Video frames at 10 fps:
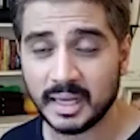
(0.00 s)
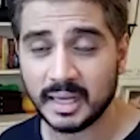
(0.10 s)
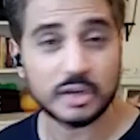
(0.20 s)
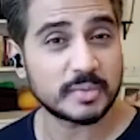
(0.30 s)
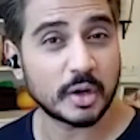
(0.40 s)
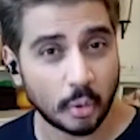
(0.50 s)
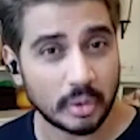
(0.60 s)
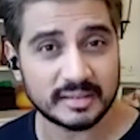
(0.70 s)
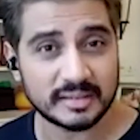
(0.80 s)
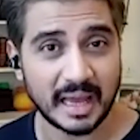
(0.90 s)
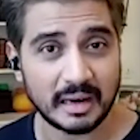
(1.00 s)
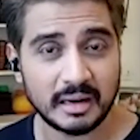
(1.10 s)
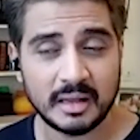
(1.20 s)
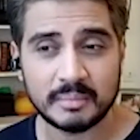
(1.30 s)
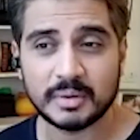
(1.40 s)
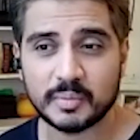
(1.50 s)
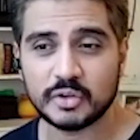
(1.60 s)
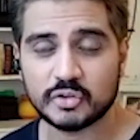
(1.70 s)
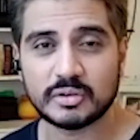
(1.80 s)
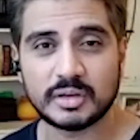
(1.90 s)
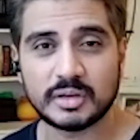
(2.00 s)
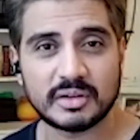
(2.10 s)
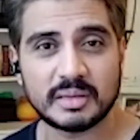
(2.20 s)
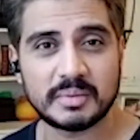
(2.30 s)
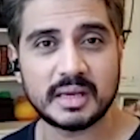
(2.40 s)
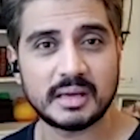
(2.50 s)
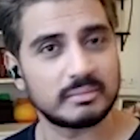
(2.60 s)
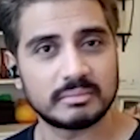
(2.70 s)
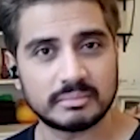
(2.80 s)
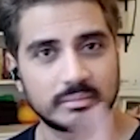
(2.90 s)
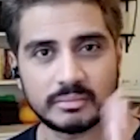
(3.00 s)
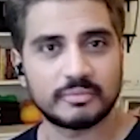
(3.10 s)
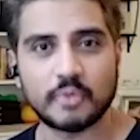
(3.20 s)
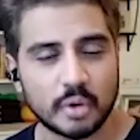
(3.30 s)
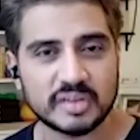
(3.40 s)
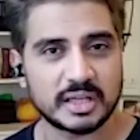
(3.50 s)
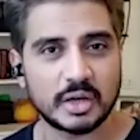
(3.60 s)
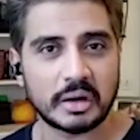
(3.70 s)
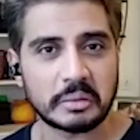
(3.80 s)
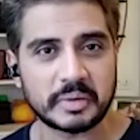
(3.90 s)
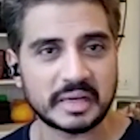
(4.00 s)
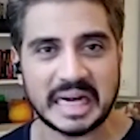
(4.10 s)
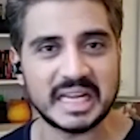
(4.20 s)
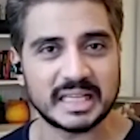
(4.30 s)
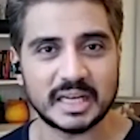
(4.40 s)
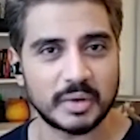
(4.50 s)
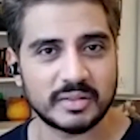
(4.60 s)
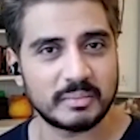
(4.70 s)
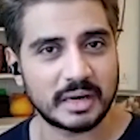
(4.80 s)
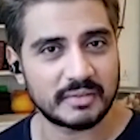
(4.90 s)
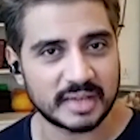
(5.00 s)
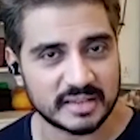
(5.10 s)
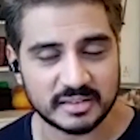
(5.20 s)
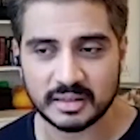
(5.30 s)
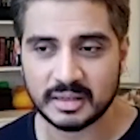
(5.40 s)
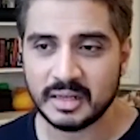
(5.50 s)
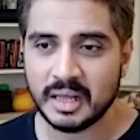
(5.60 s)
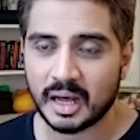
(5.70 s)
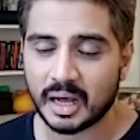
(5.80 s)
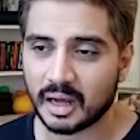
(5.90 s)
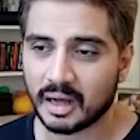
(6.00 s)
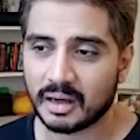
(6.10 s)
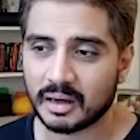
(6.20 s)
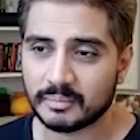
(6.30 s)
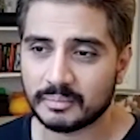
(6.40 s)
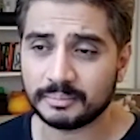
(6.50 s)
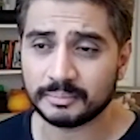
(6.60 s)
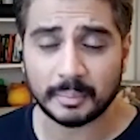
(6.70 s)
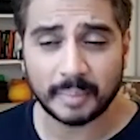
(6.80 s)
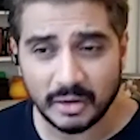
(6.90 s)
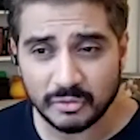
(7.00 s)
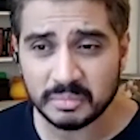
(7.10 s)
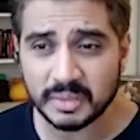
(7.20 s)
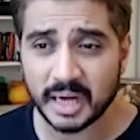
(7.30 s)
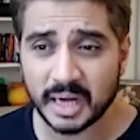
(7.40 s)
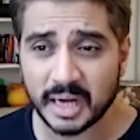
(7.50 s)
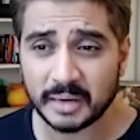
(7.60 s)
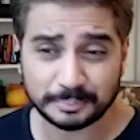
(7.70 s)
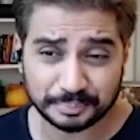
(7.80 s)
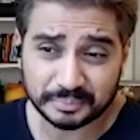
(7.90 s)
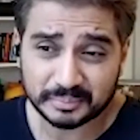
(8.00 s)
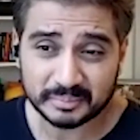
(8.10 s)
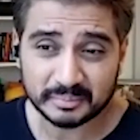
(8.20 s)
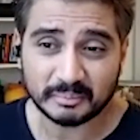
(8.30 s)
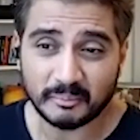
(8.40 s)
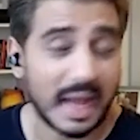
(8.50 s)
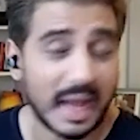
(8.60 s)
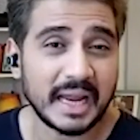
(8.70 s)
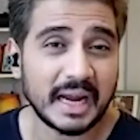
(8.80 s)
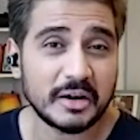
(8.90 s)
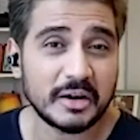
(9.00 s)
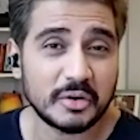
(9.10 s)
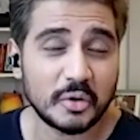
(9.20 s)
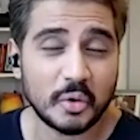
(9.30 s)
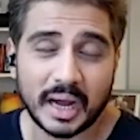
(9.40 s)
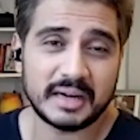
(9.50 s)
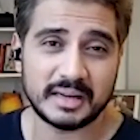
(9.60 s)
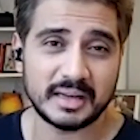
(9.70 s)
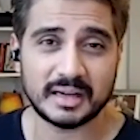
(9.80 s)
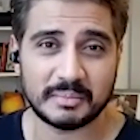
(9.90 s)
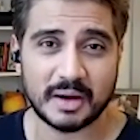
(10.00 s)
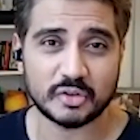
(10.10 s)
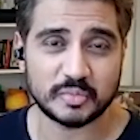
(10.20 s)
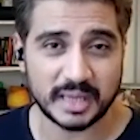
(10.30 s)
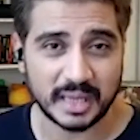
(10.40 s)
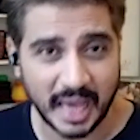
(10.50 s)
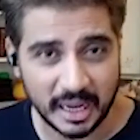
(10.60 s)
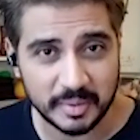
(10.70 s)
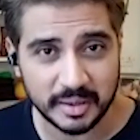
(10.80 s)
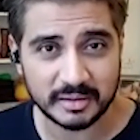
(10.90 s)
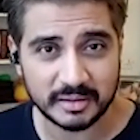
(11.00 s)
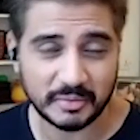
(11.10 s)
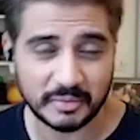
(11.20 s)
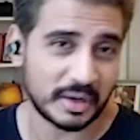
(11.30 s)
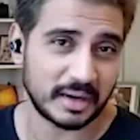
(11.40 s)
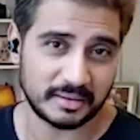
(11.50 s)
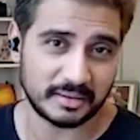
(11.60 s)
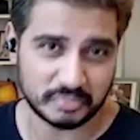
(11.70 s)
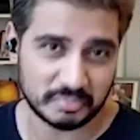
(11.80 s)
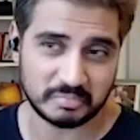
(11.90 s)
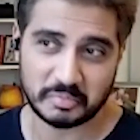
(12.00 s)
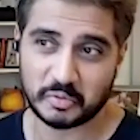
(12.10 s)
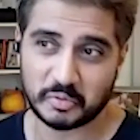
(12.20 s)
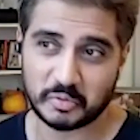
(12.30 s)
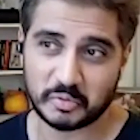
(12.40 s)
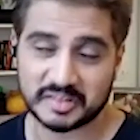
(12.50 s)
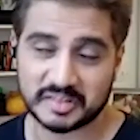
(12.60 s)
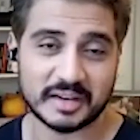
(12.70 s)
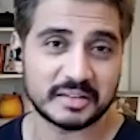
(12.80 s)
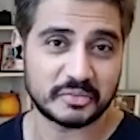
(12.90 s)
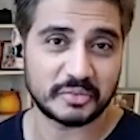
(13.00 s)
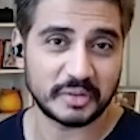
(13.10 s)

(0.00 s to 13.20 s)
to be cold as hell, but we used to literally be focusing on pretending that we're in the middle of a desert. Apart from that, I had no idea about speaking Arabic before I started this film.